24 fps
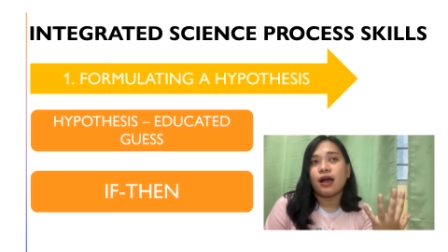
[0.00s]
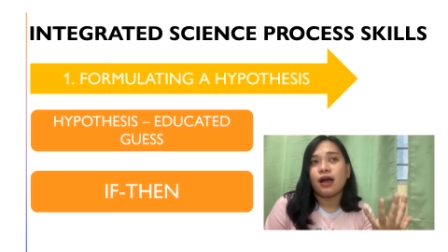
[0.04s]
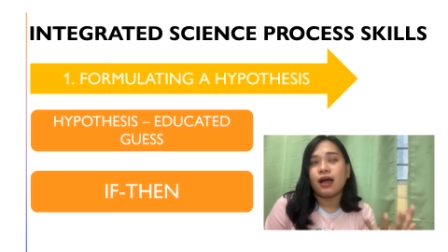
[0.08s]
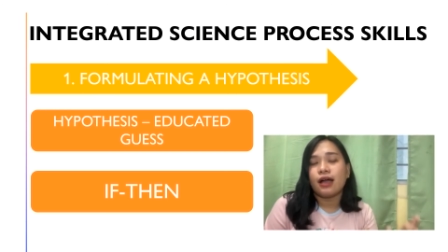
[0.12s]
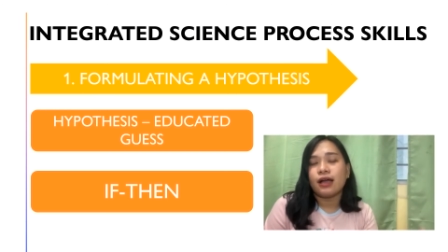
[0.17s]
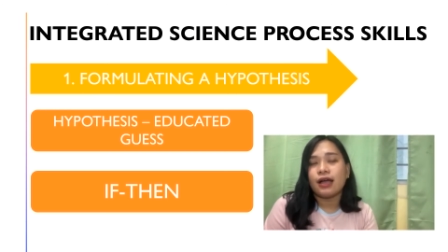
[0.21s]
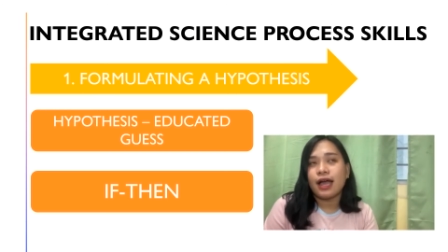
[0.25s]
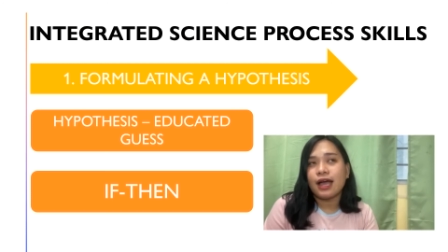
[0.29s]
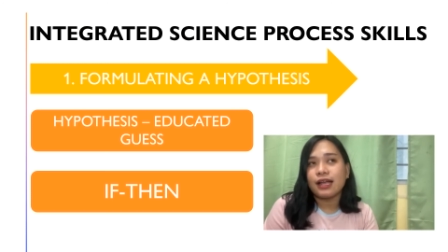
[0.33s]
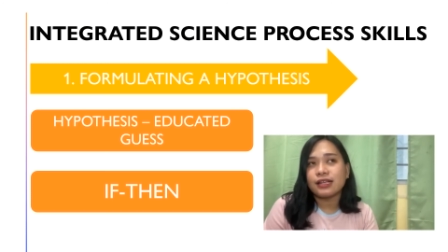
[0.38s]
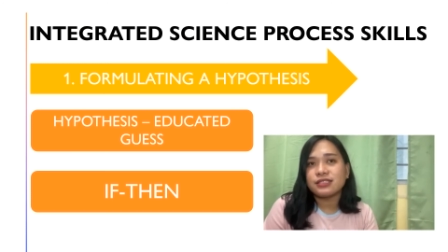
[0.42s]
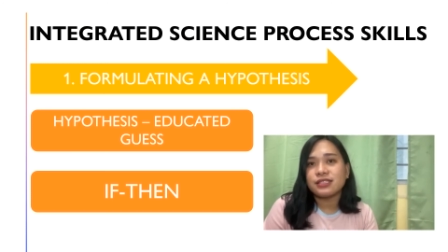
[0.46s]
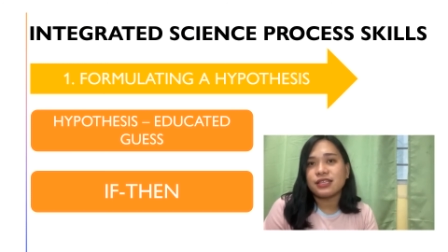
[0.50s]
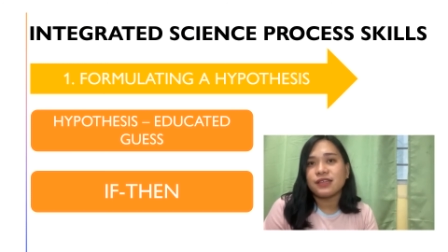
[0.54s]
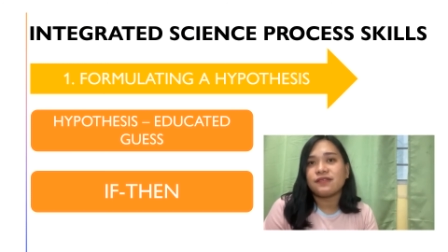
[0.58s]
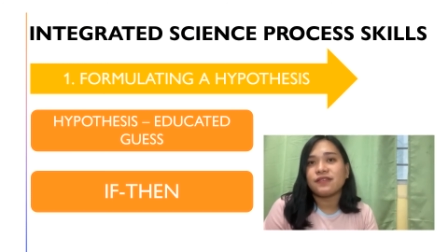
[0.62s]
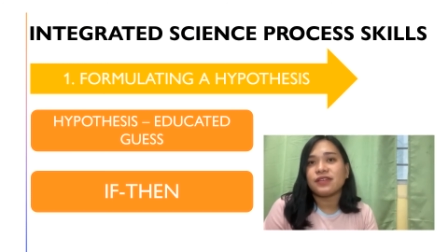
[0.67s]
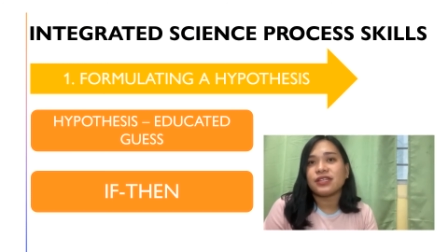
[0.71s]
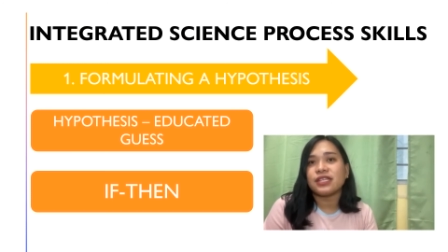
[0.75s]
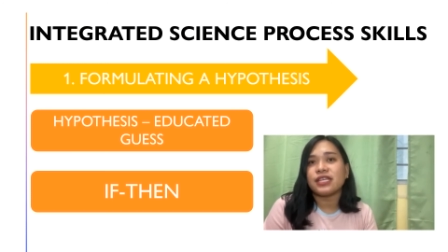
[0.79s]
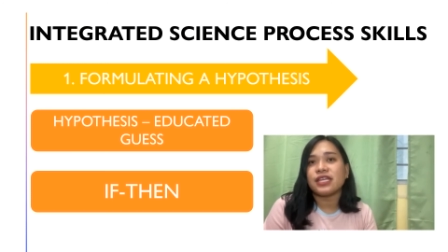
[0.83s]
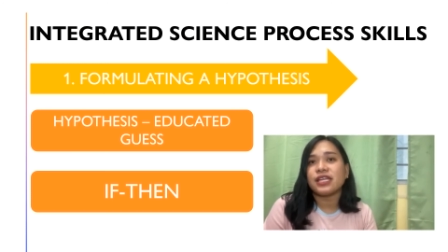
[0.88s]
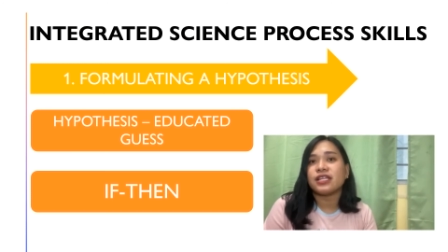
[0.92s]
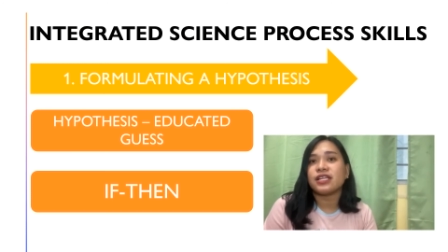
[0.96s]

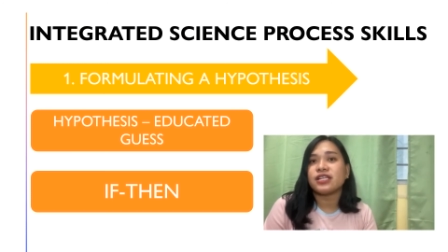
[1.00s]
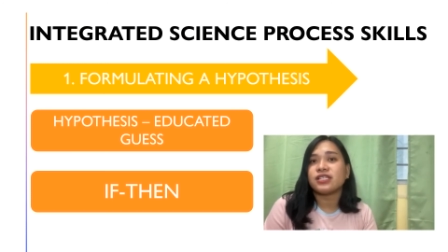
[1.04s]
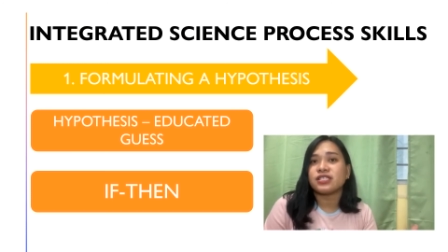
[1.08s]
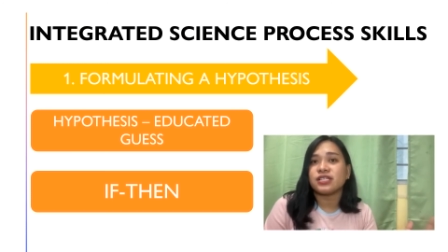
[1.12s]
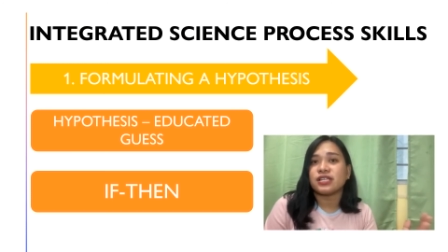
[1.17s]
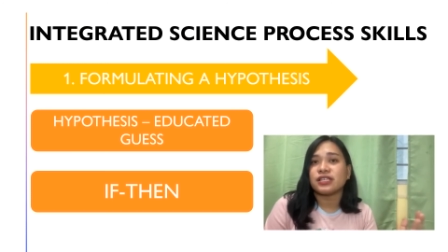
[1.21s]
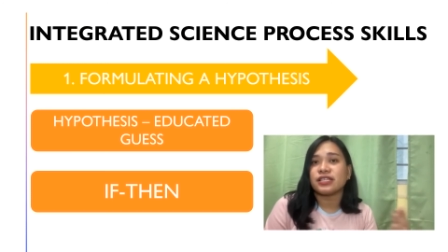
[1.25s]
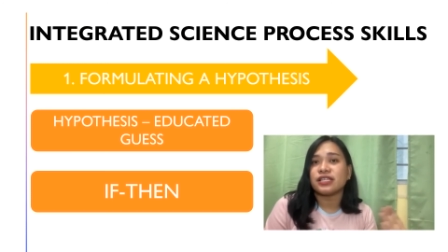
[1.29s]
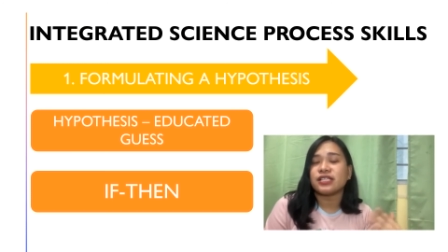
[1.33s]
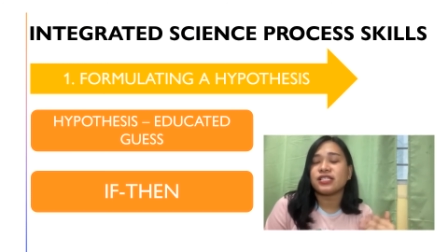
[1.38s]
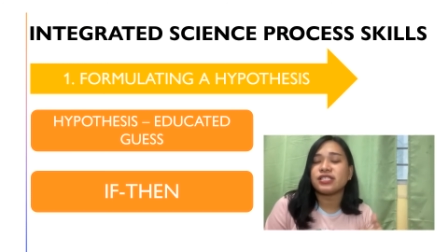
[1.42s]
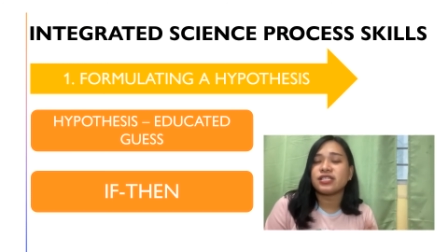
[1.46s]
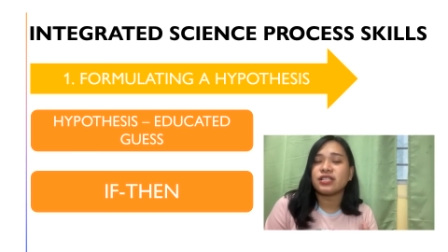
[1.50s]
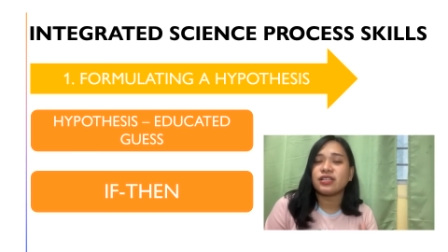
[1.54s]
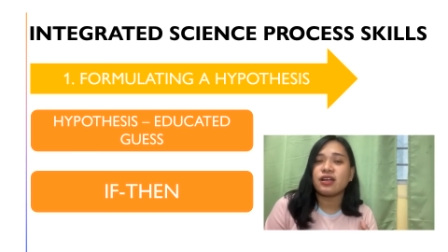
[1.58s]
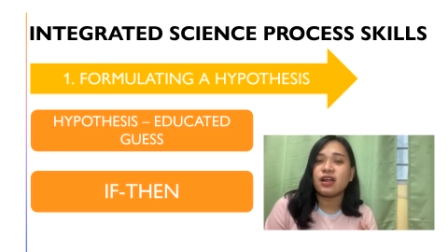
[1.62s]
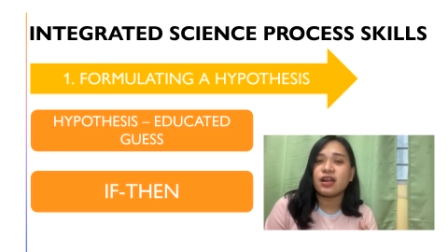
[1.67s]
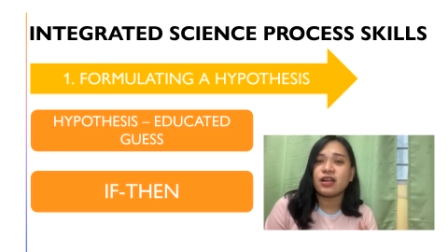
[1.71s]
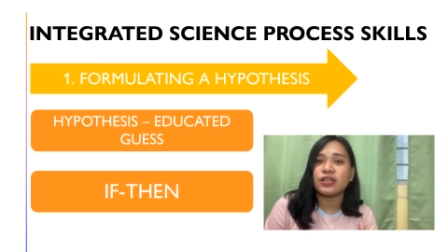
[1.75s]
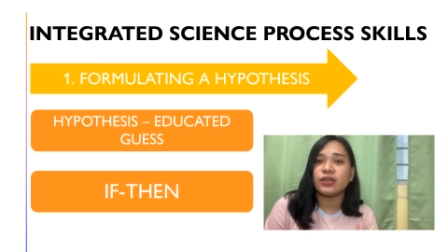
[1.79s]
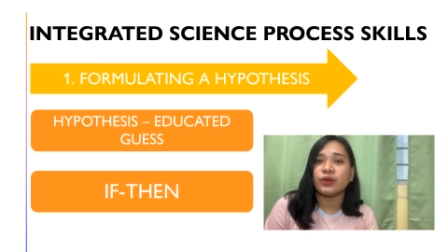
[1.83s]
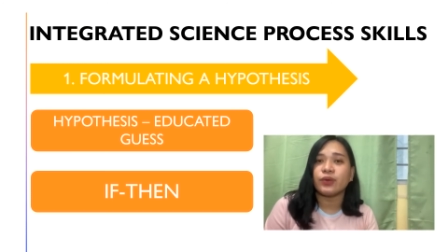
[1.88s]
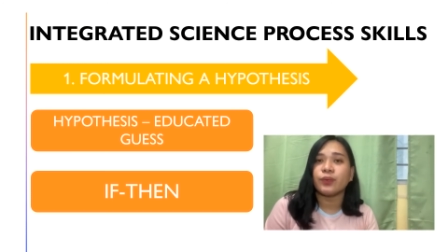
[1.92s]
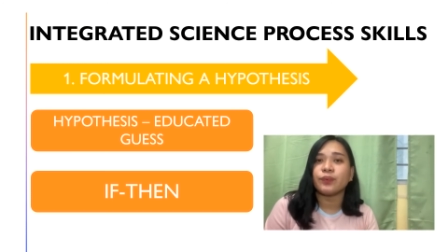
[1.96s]
activity in a certain
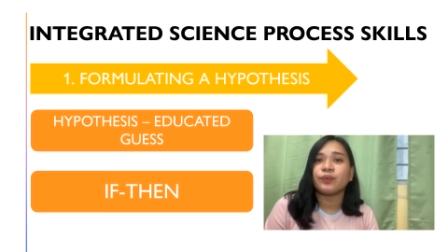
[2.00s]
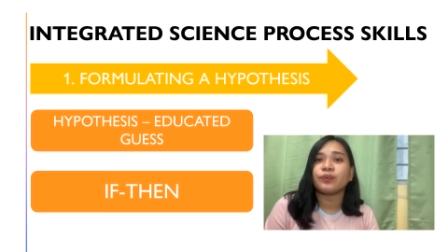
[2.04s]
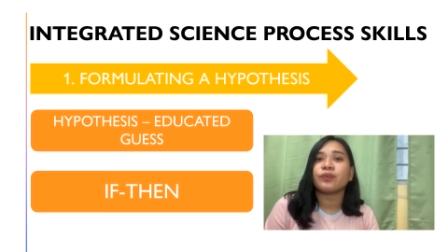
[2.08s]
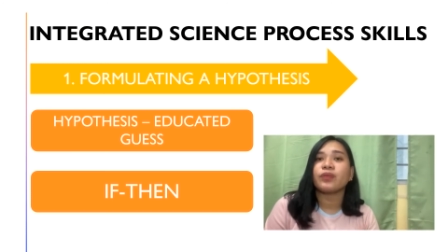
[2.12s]
scenario.